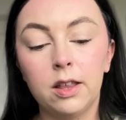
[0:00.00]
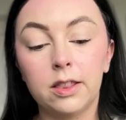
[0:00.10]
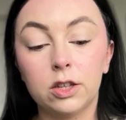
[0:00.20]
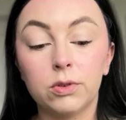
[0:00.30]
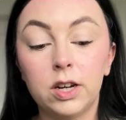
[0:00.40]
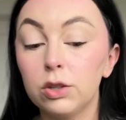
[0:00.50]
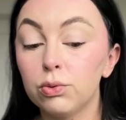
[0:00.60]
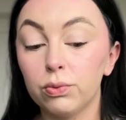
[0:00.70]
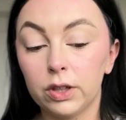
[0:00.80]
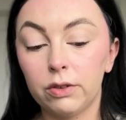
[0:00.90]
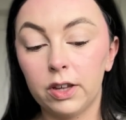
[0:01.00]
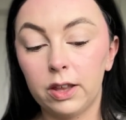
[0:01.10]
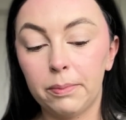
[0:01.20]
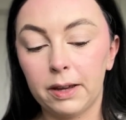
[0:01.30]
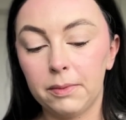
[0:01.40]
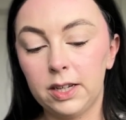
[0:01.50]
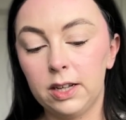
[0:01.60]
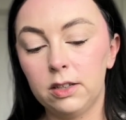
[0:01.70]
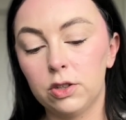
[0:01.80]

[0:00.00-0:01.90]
This one is really, really pigmented,